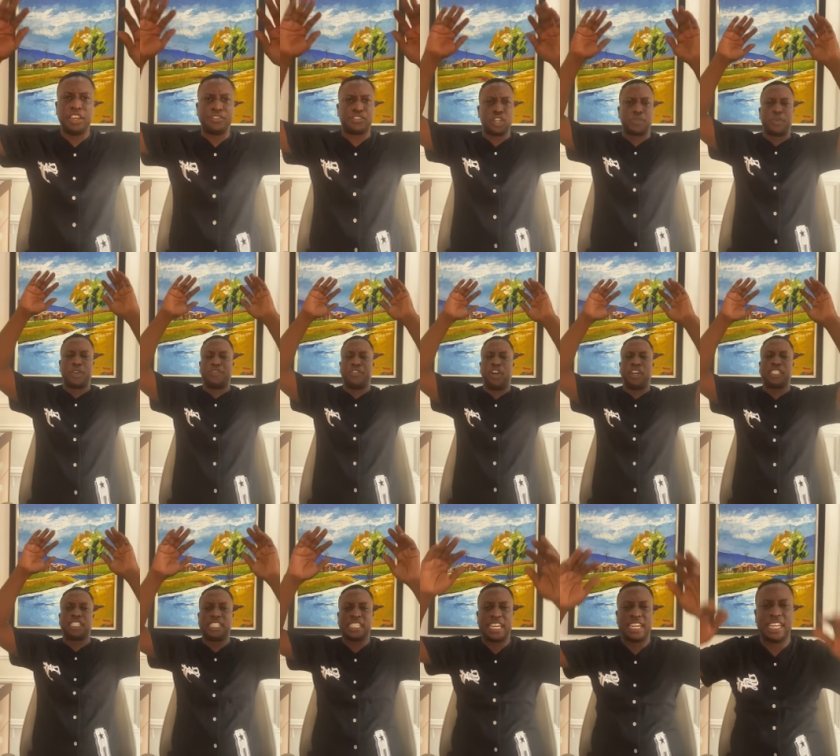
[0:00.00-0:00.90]
Lift up your
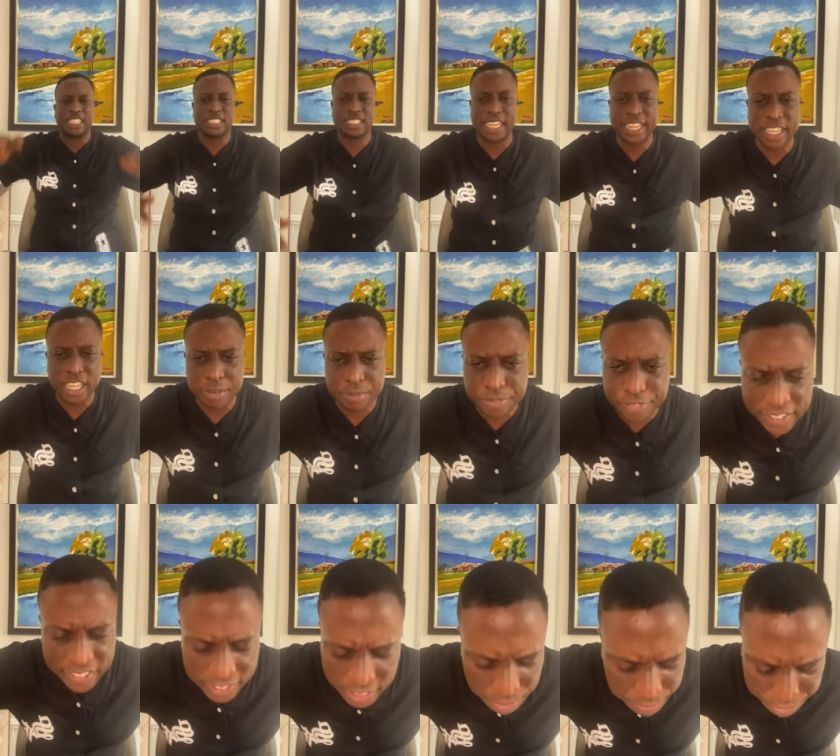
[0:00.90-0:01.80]
voices and let's thank him.
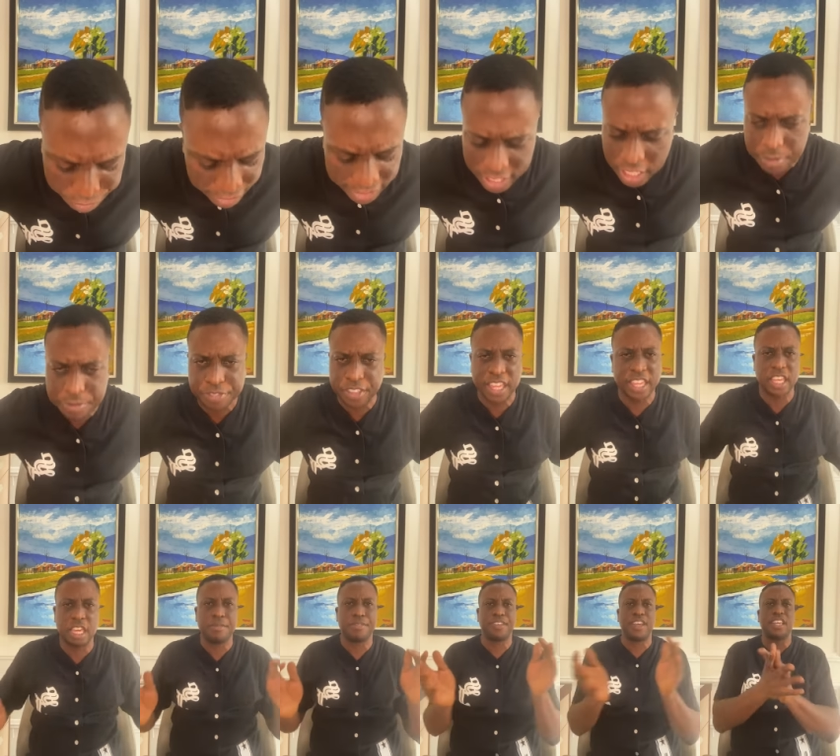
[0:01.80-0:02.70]
Thank him. Thank him.
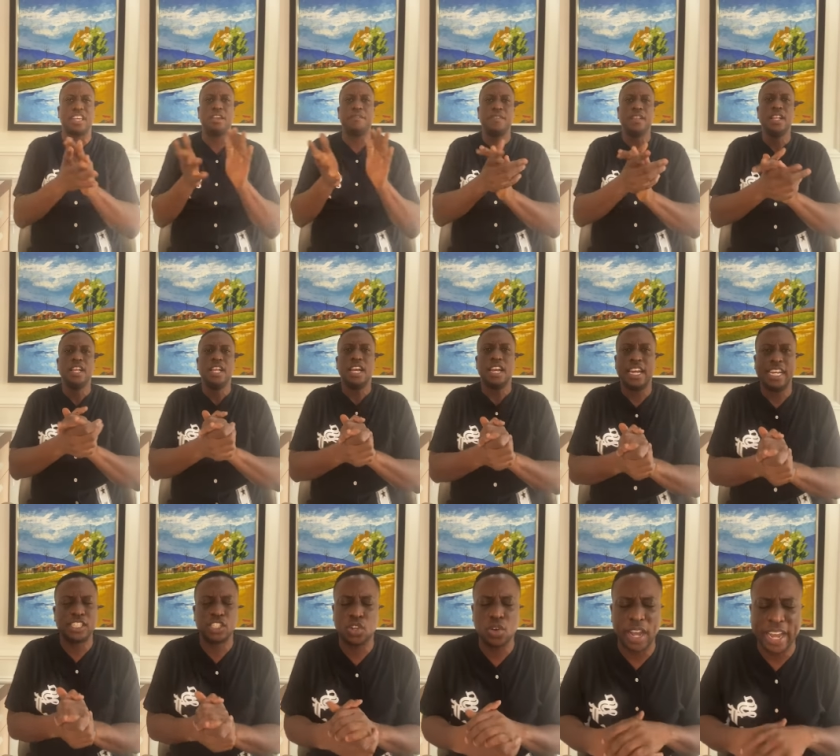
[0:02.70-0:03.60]
Thank him. Thank him.
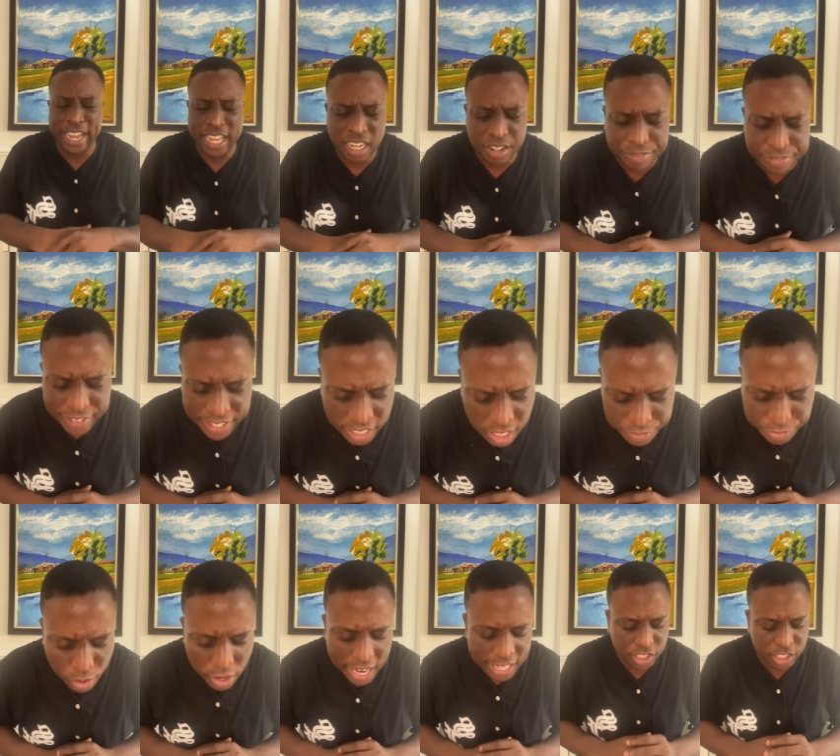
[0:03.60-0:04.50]
Let's go ahead and thank
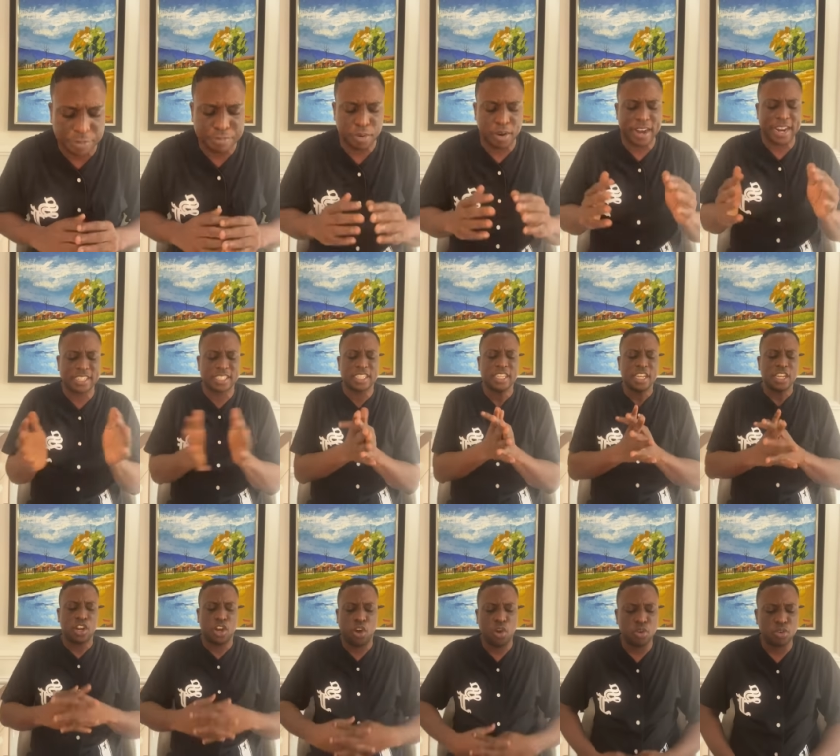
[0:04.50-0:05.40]
him for answer prayer.
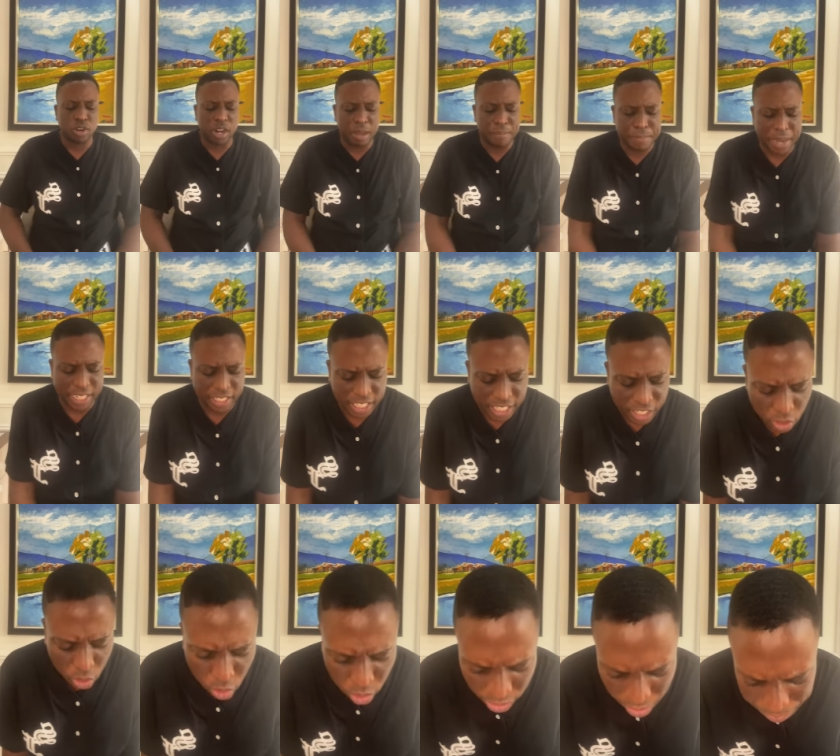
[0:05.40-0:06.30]
Oh,
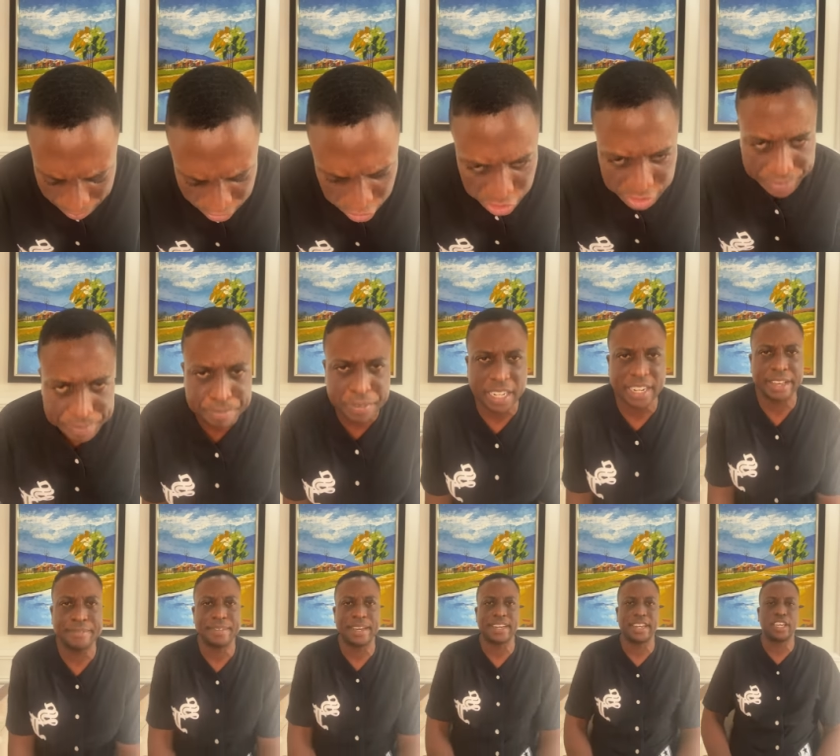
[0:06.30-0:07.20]
Rabane Korabashamba
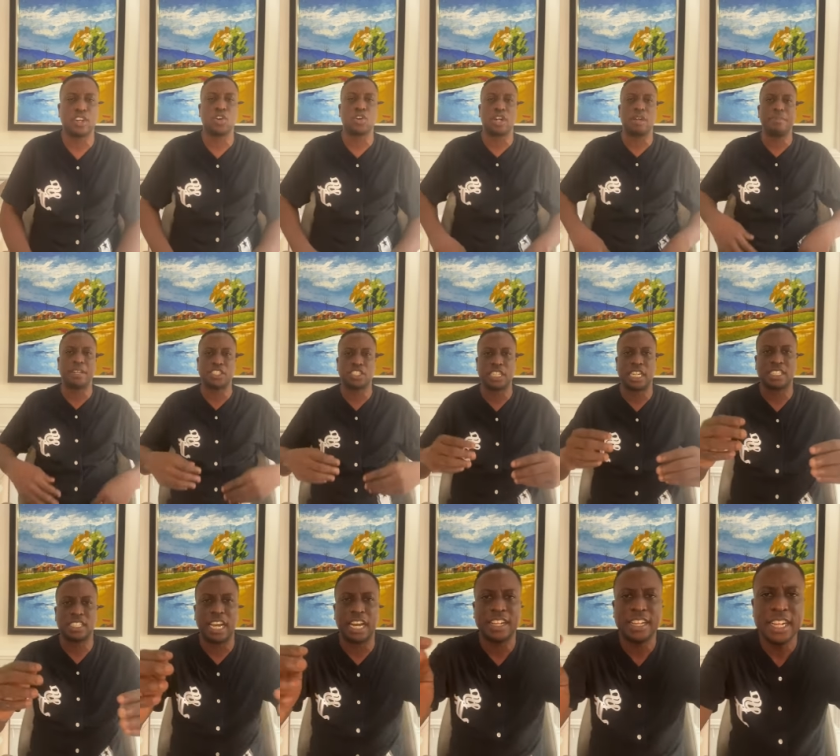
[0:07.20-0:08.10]
Lamane
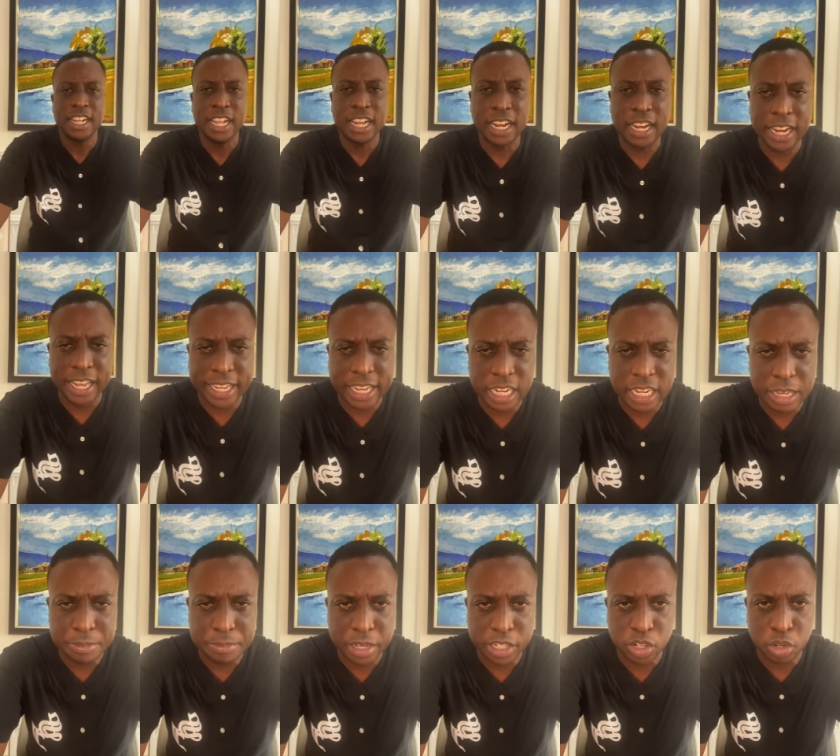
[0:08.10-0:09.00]
Korabasata.
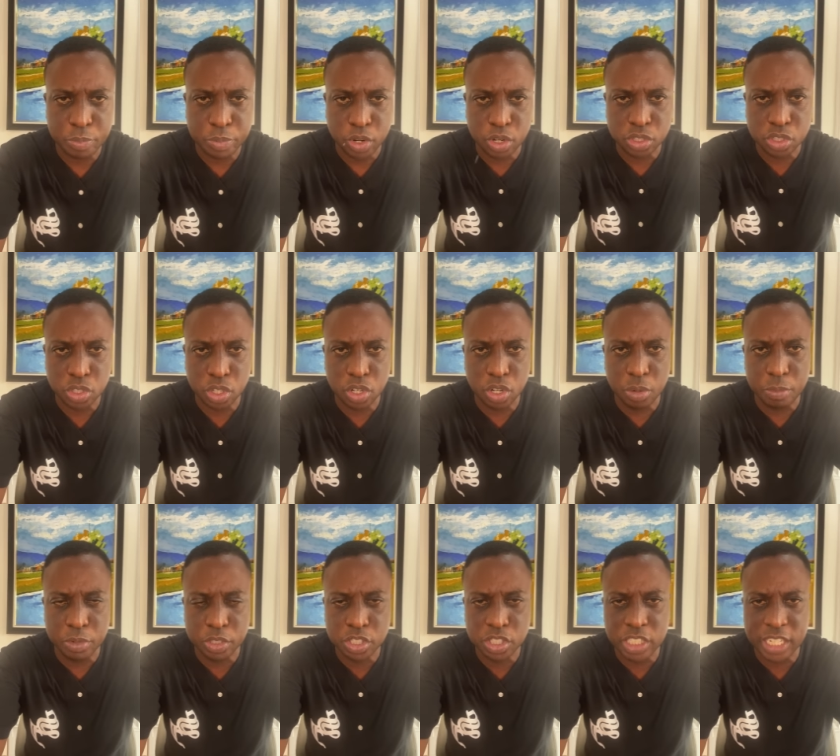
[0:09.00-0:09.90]
Leganeme de Broto
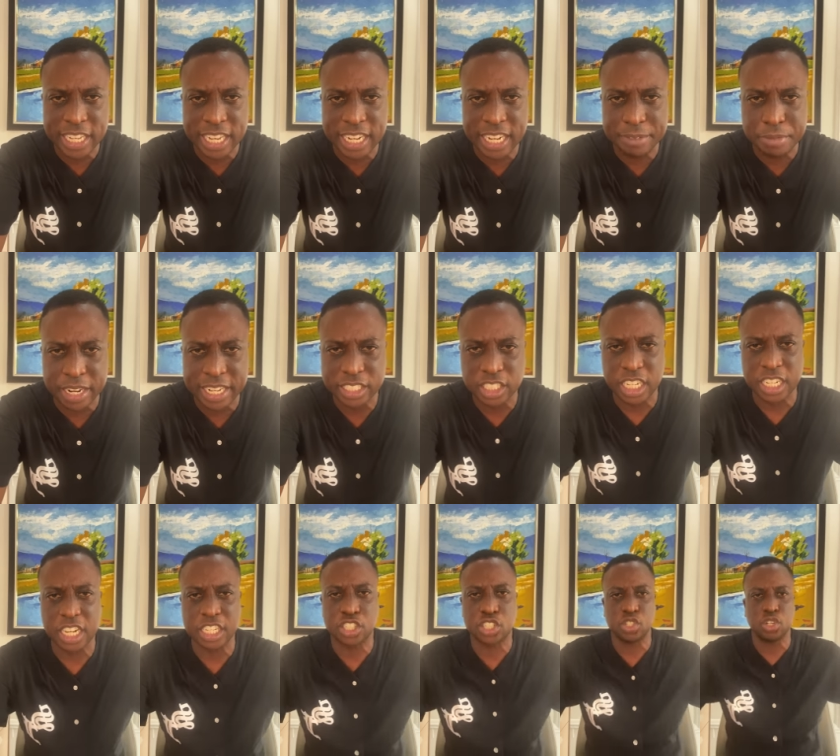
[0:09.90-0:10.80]
Lomo Sike
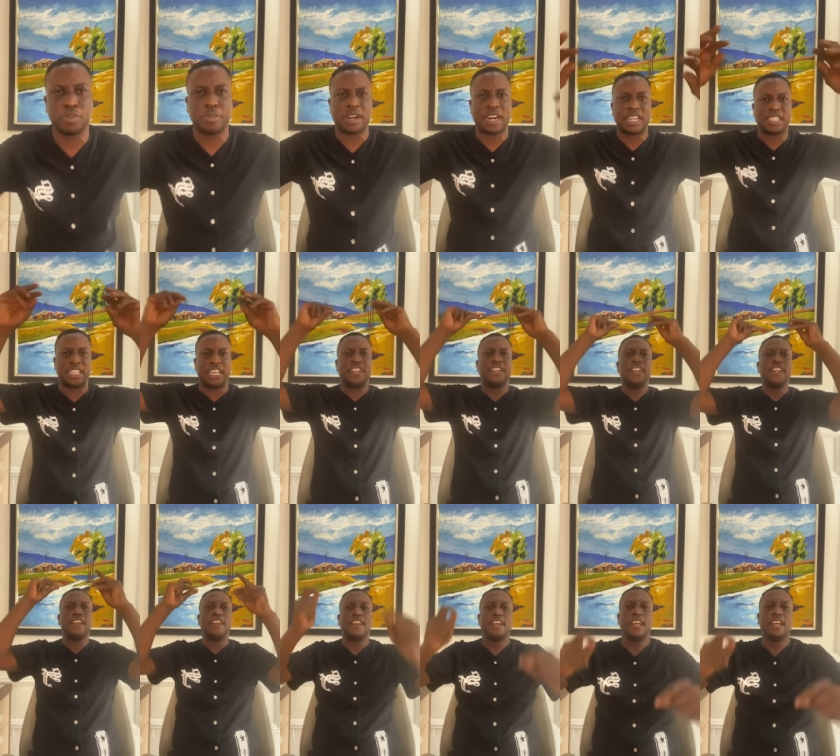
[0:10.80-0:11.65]
Lebretene Subrati.